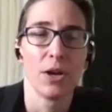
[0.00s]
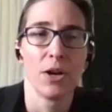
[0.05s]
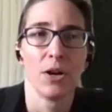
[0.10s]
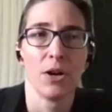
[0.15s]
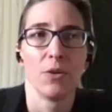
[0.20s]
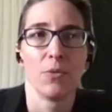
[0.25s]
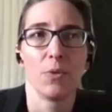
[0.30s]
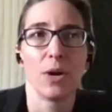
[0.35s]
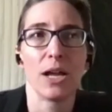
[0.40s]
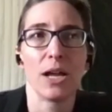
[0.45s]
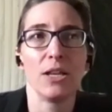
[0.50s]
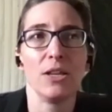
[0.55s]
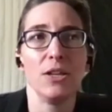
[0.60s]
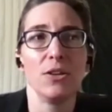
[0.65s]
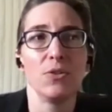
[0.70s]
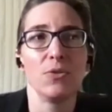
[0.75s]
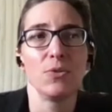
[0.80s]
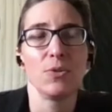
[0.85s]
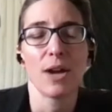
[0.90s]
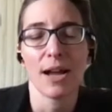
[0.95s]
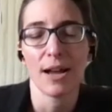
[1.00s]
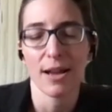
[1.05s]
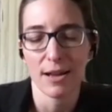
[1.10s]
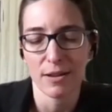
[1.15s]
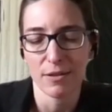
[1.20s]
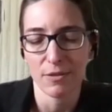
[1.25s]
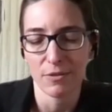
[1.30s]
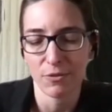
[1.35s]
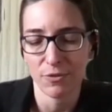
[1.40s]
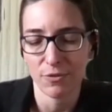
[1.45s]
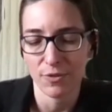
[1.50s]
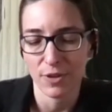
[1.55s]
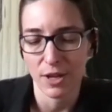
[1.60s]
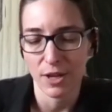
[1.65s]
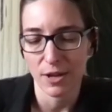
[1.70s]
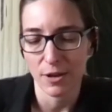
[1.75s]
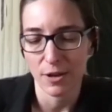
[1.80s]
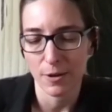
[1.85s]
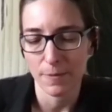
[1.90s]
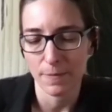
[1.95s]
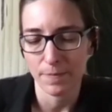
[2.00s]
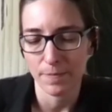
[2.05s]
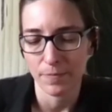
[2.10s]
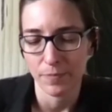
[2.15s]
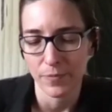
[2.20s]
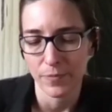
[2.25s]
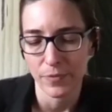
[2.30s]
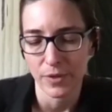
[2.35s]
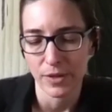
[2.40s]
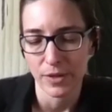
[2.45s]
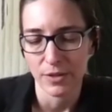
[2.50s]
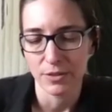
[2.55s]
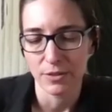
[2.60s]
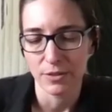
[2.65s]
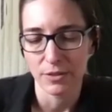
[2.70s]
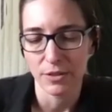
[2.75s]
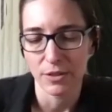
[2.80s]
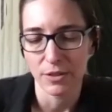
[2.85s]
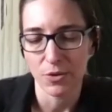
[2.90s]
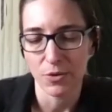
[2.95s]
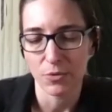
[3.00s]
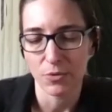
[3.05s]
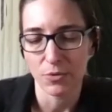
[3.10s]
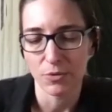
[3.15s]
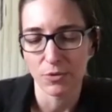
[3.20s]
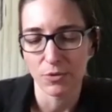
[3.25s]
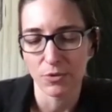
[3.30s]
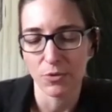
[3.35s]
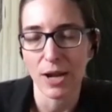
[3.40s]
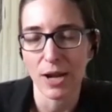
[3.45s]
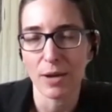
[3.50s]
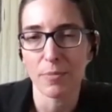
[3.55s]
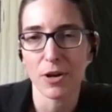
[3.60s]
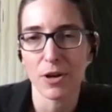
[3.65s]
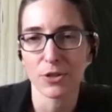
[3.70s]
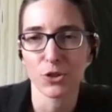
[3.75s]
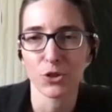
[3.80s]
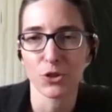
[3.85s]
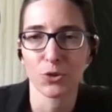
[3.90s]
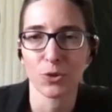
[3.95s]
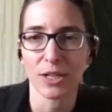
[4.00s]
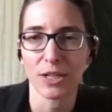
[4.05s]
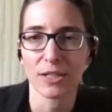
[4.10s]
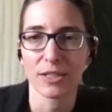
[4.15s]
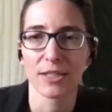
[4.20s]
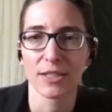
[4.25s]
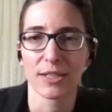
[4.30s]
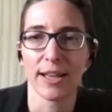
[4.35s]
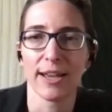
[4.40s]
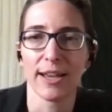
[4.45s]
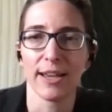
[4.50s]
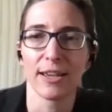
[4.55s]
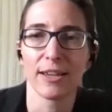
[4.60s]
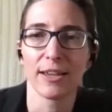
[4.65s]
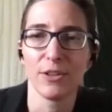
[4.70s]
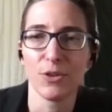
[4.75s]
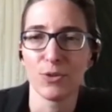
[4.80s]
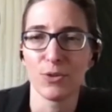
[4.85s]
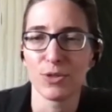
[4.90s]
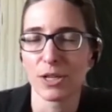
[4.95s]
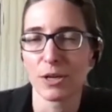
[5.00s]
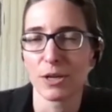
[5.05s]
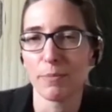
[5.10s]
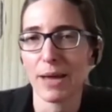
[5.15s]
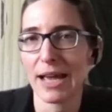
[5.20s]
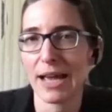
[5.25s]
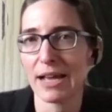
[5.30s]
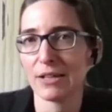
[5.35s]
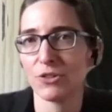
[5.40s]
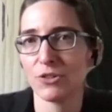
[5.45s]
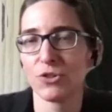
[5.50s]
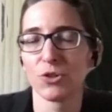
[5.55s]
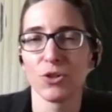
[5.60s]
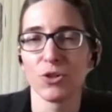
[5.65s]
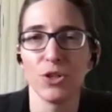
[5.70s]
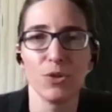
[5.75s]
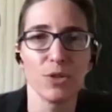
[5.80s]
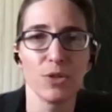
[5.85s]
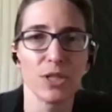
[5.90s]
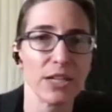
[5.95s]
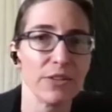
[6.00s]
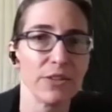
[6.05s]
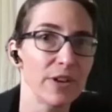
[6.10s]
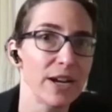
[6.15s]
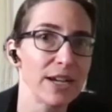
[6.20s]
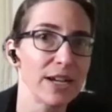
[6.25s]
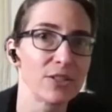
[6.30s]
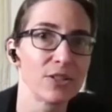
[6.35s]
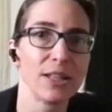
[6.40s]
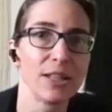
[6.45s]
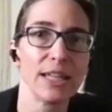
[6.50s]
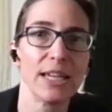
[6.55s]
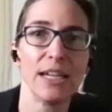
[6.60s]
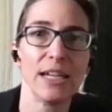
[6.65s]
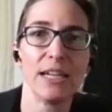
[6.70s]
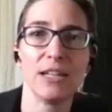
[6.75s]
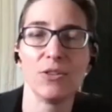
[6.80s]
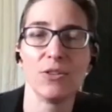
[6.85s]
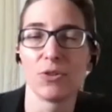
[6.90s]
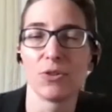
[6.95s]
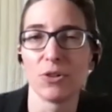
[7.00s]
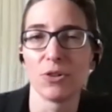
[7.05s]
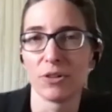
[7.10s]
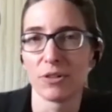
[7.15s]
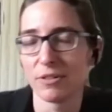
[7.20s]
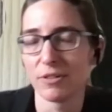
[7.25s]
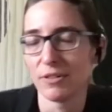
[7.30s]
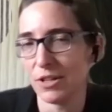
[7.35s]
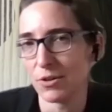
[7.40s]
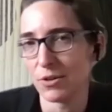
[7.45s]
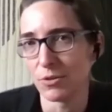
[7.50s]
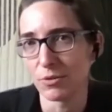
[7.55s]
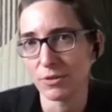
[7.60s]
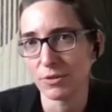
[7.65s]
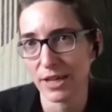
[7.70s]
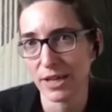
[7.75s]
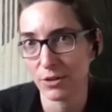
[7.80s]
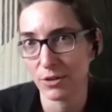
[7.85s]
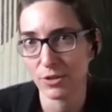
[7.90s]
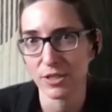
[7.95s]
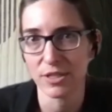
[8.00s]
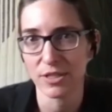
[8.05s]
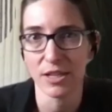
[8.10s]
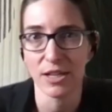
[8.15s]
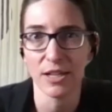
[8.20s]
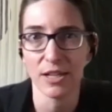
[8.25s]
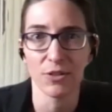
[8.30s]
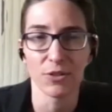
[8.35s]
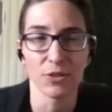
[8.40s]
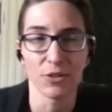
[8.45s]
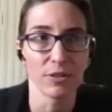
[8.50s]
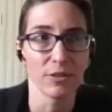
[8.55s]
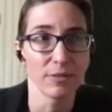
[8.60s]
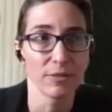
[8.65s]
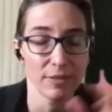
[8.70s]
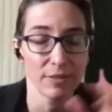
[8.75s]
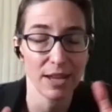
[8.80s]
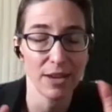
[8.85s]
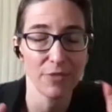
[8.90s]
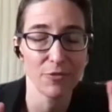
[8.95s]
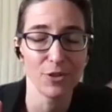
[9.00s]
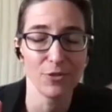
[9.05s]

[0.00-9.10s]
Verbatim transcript: when you have um, you know grandma's tricks like using a match or using vaseline or you know kerosene or heaven